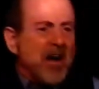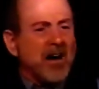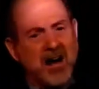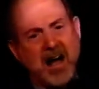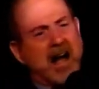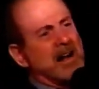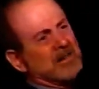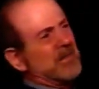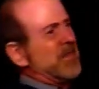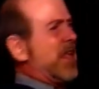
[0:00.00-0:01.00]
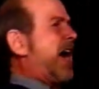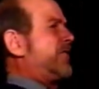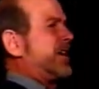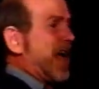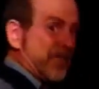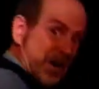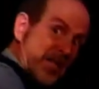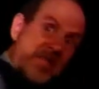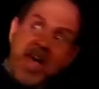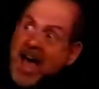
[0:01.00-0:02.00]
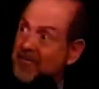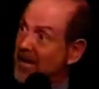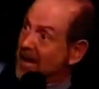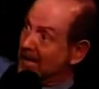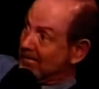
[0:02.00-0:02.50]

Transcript: I'll never, never, never